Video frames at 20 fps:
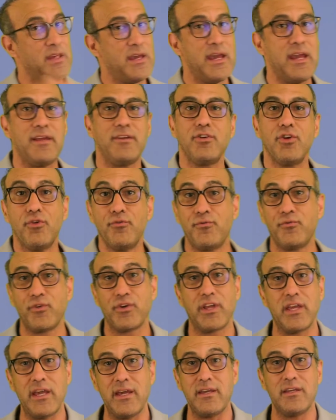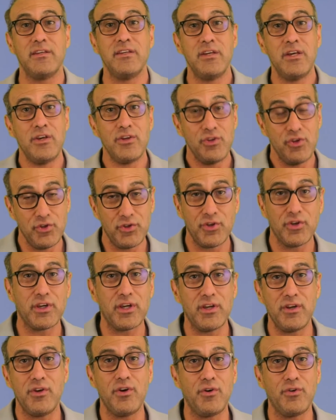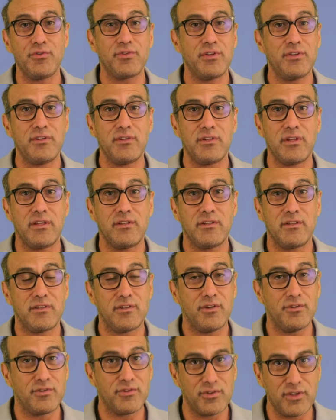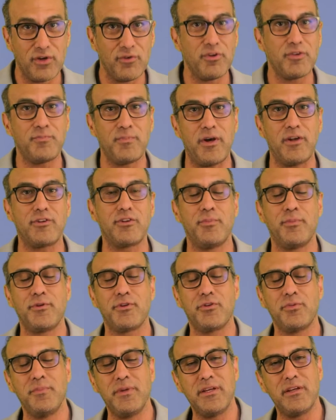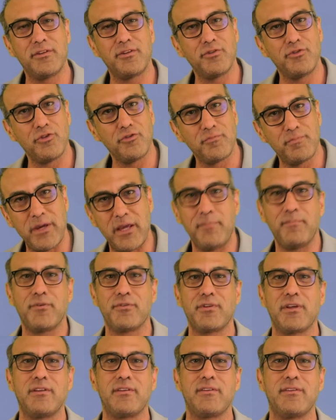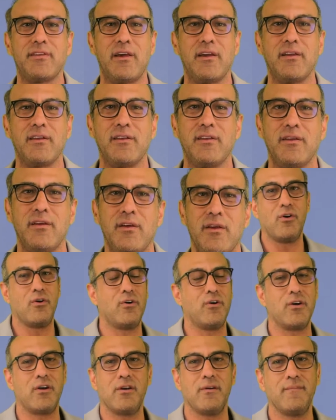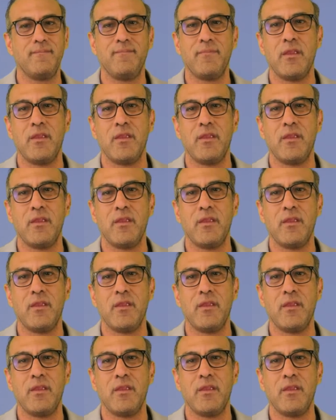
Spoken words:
hey, don't forget, you took a nose and you're still responsible to me until those papers get signed. Or,